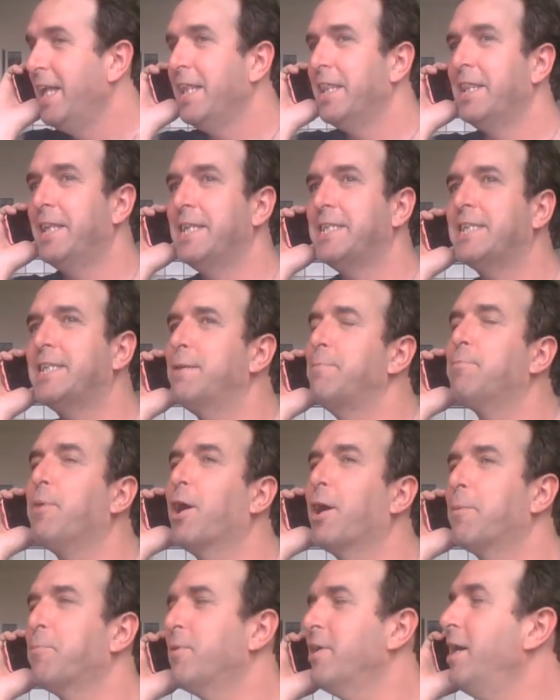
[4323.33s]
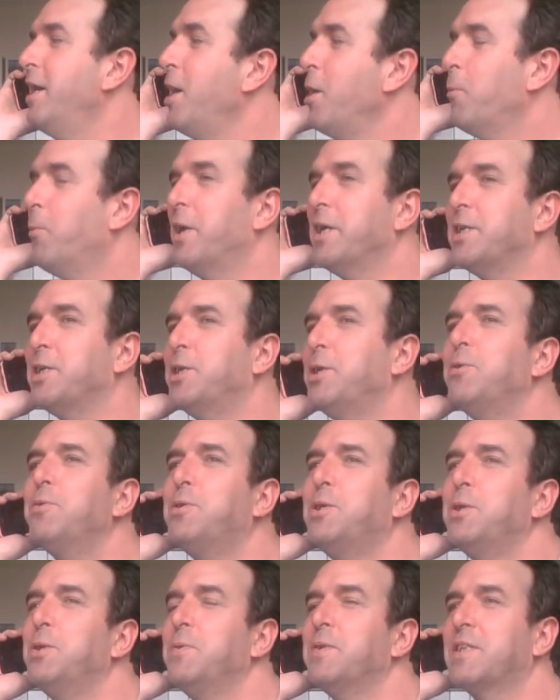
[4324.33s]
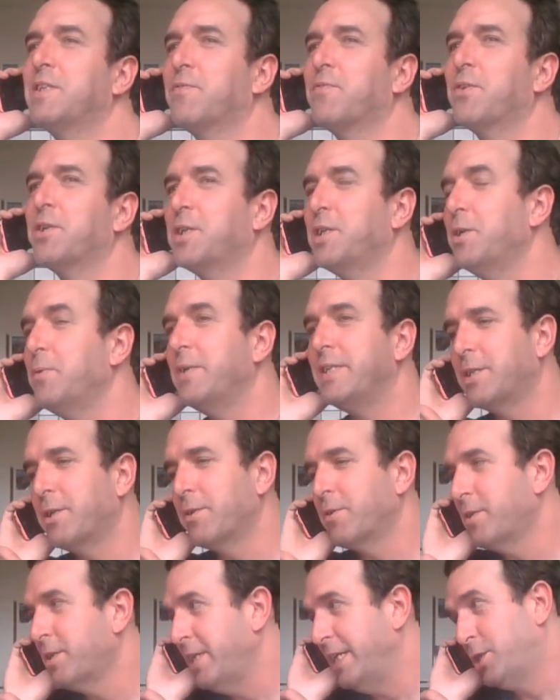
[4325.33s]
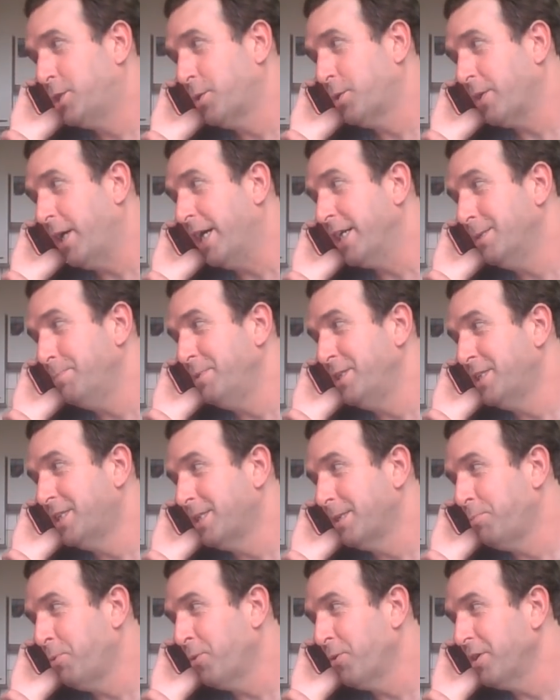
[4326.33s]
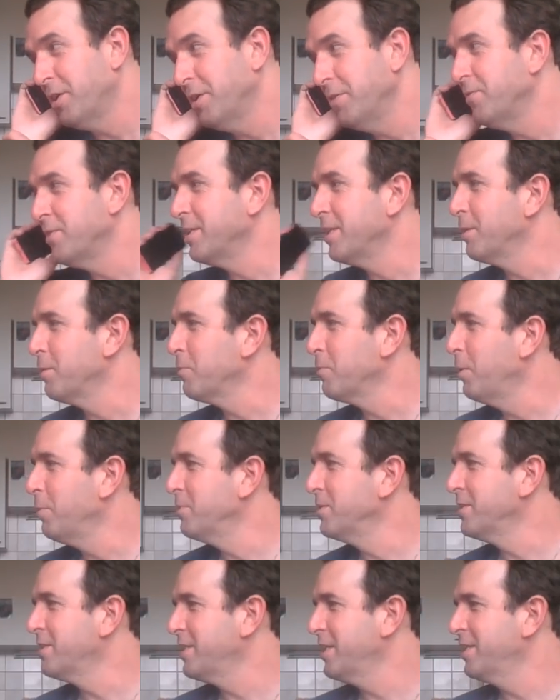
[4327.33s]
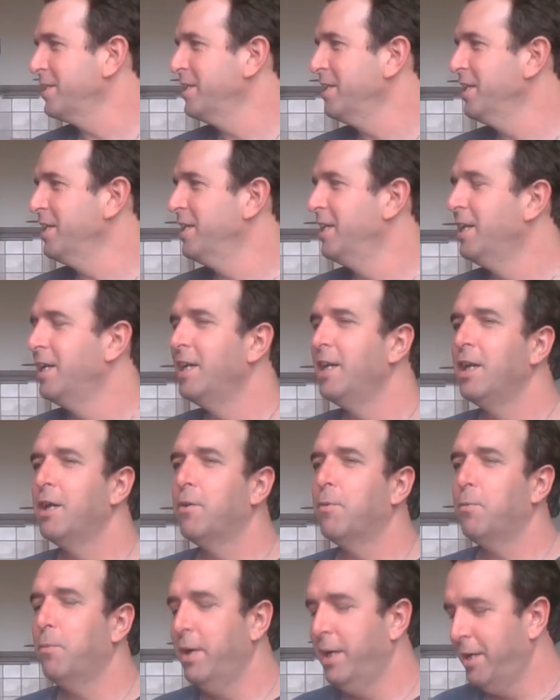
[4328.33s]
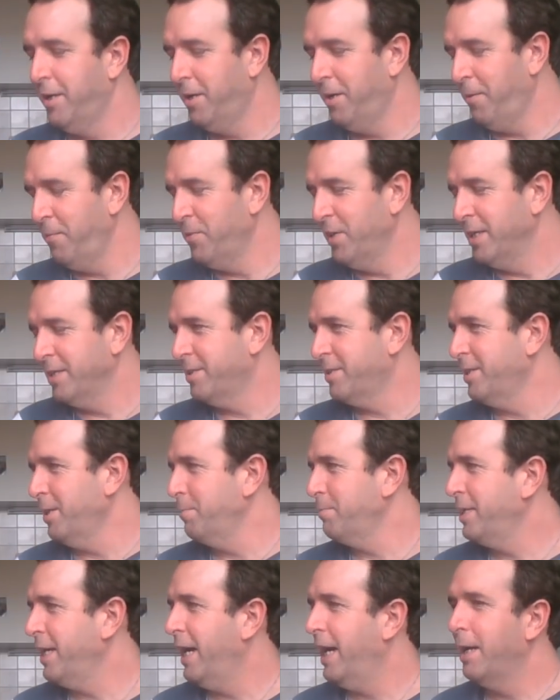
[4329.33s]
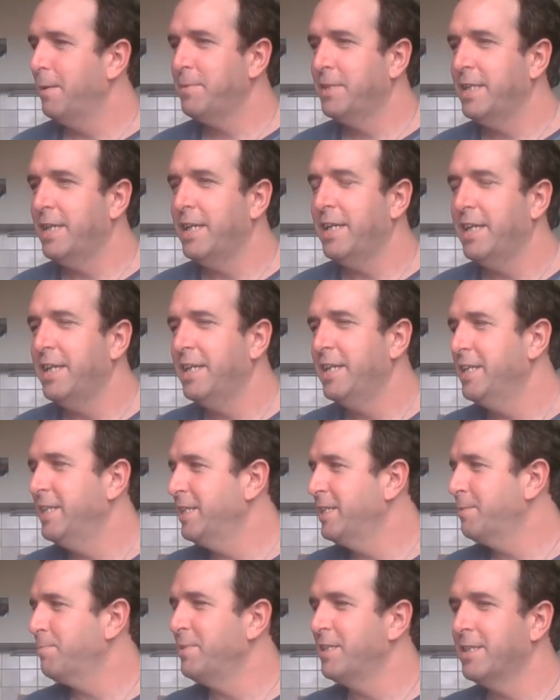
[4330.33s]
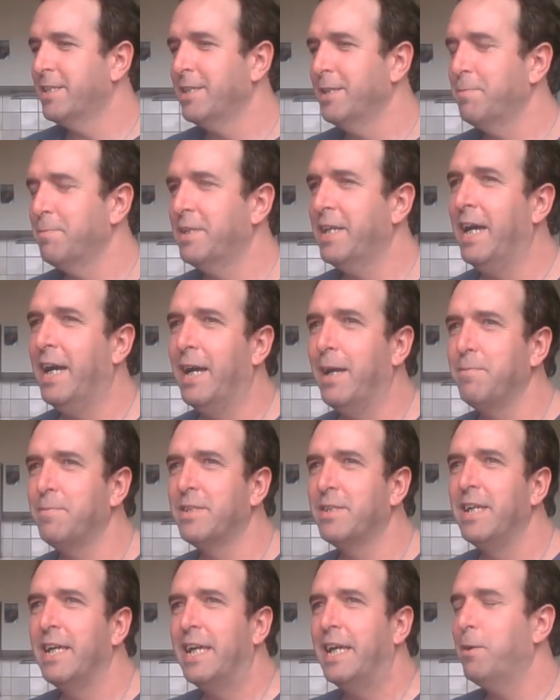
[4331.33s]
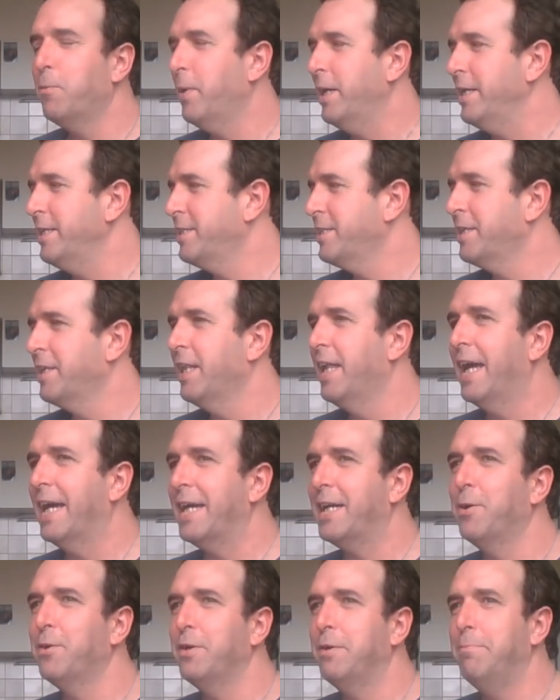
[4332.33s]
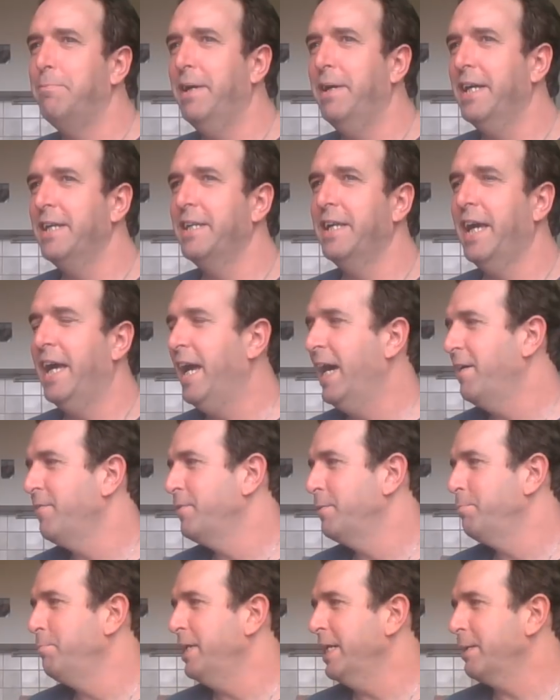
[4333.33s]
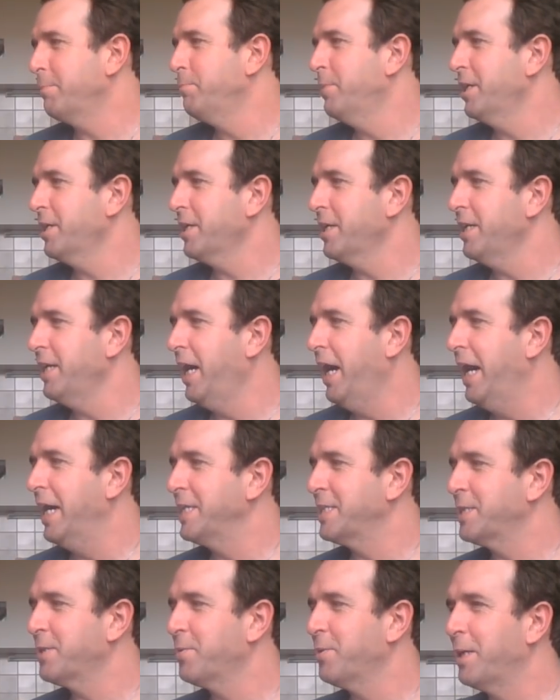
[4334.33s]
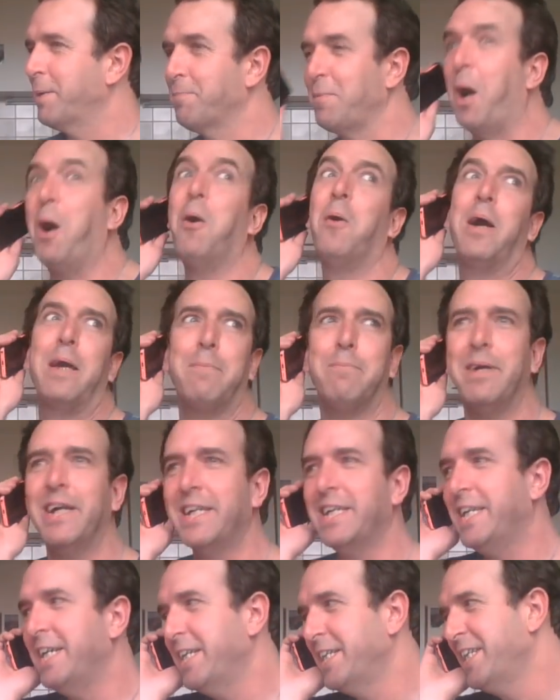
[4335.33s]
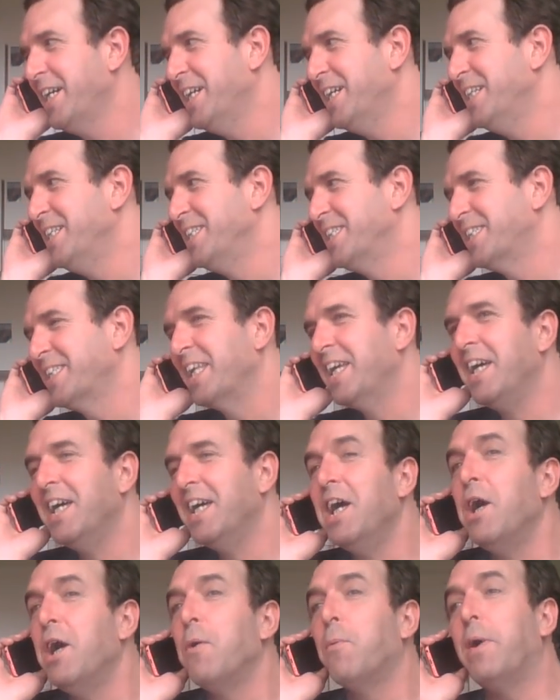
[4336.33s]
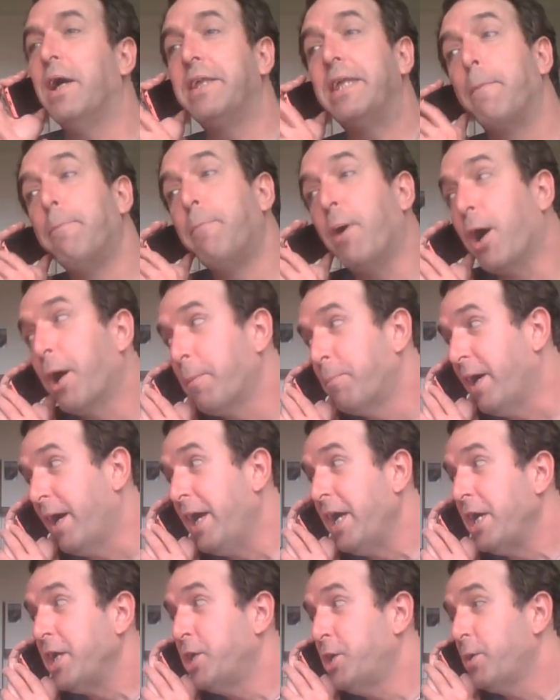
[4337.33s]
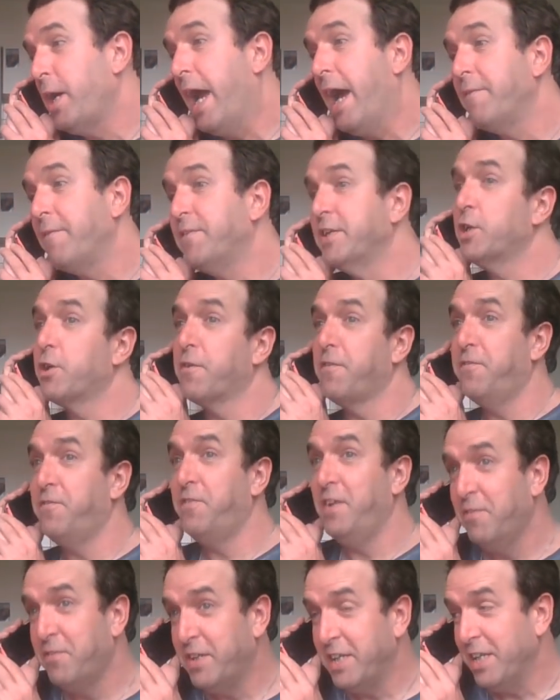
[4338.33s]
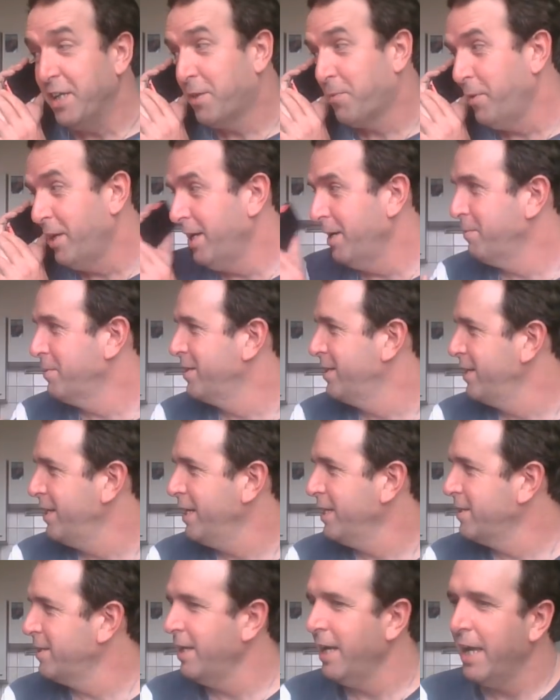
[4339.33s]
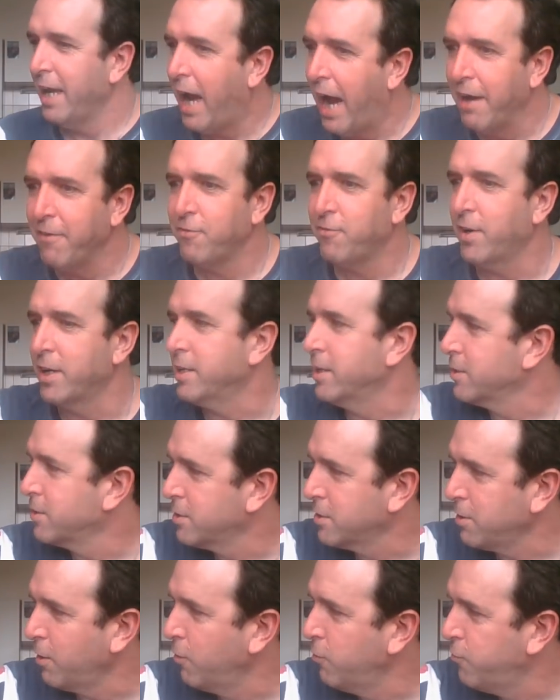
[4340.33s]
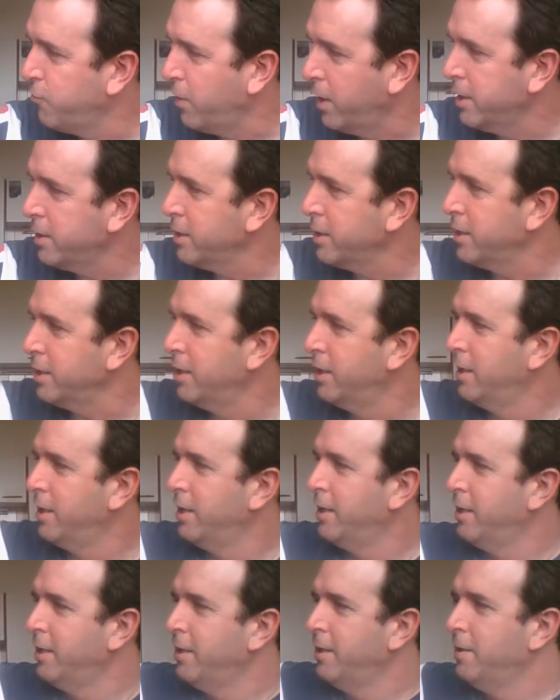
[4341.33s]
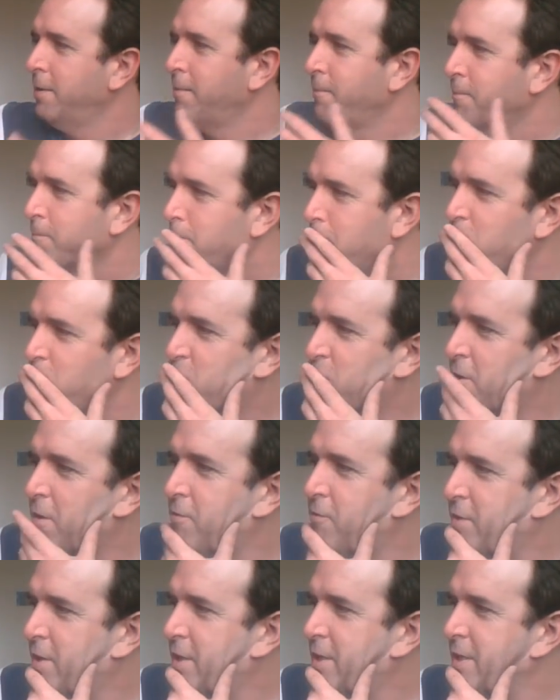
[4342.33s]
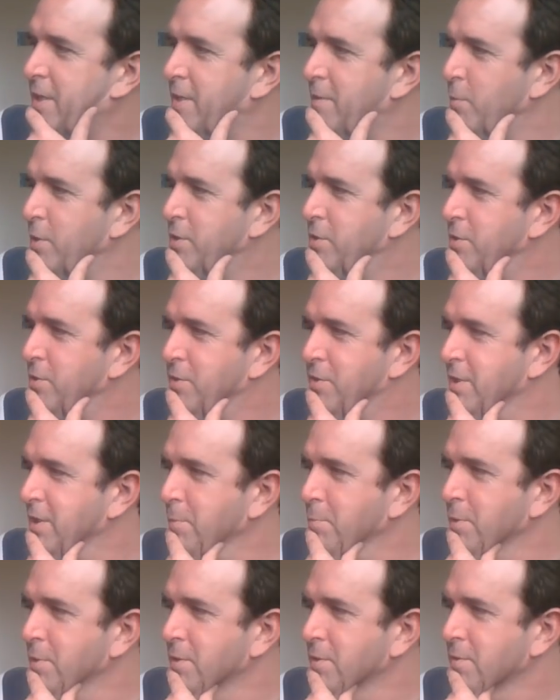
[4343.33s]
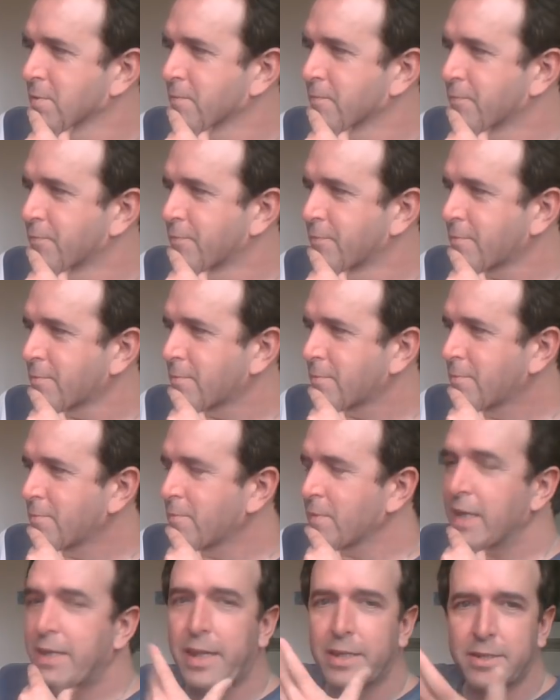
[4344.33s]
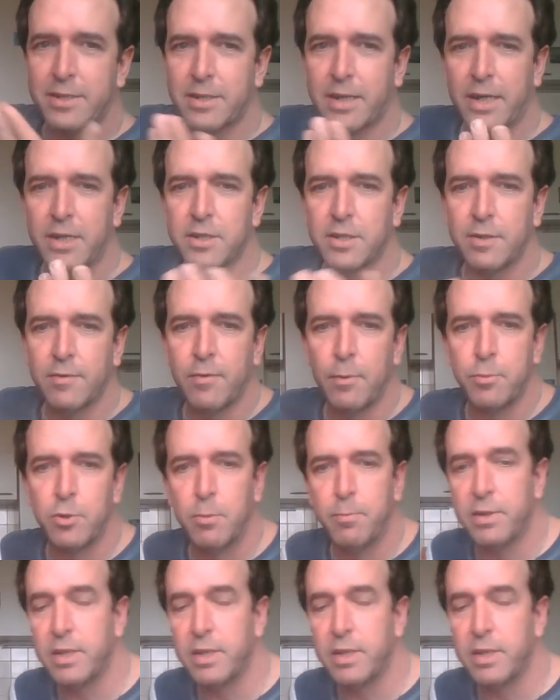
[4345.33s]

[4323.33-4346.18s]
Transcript: Listen, Barbara, what you do is for you. Is your husband supportive? And the woman said, well, sometimes he is, but sometimes he waits till I go to bed to have a big bucket of ice cream. Oh, I bet he does. Well, now, Barbara, you're having your 50th... I find it so funny. So funny. Richard Simmons. That's the kind of stuff I'm doing.